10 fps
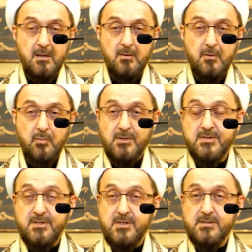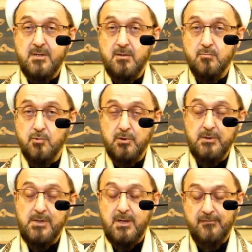once these
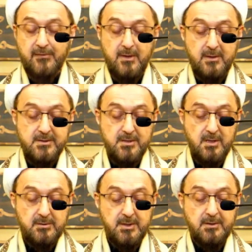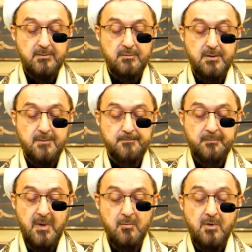worldly affairs are dealt with.
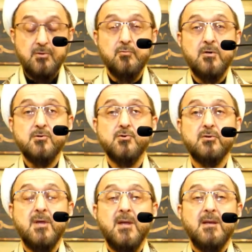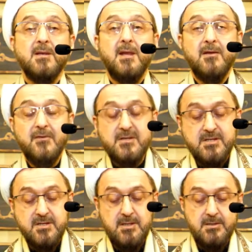One should never
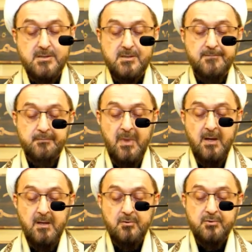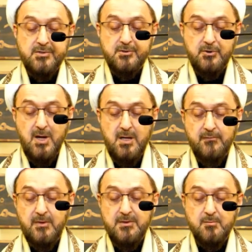cease to
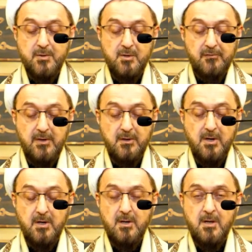strive in the way of Allah,